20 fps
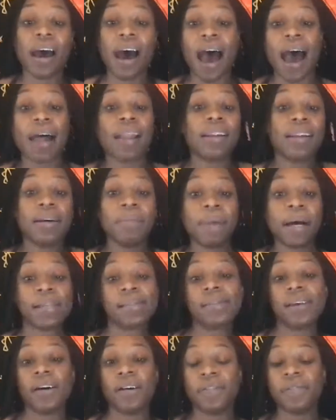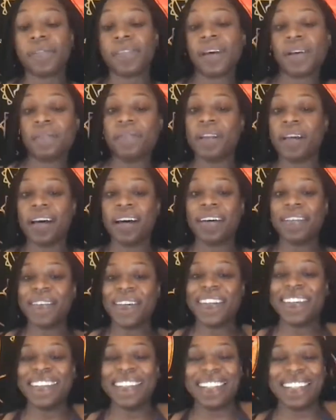I love myself. Self-love.
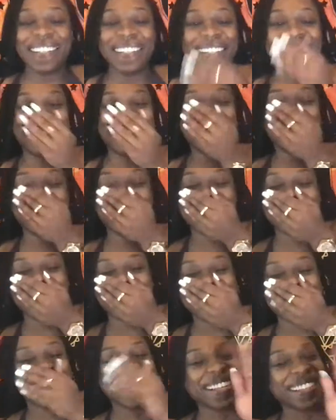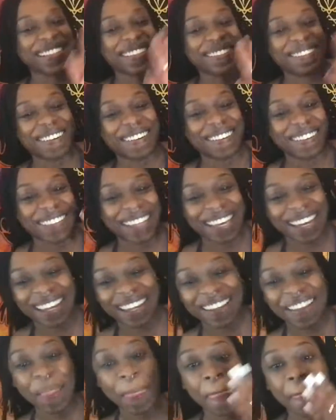Nothing wrong with
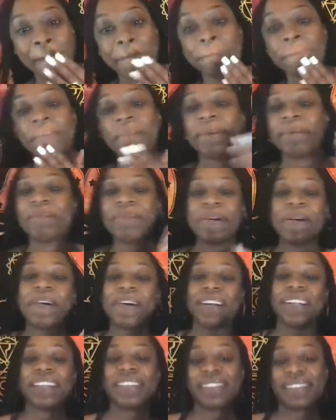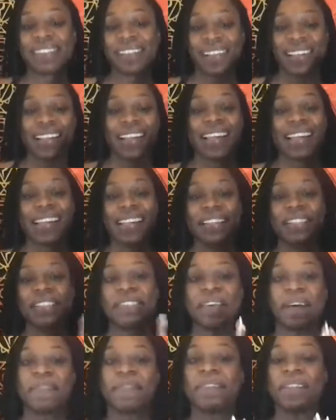that. Of course,
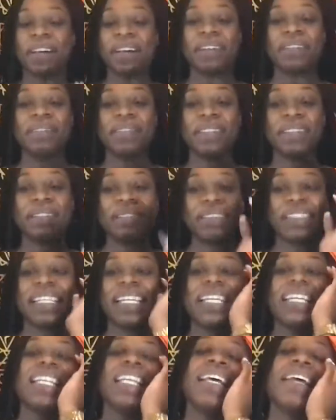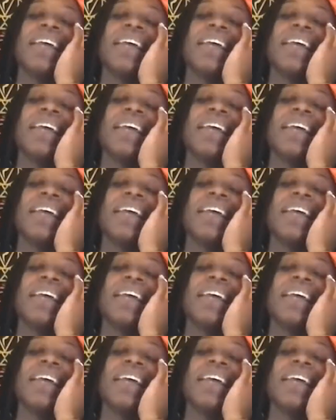self-love. You know what I'm saying?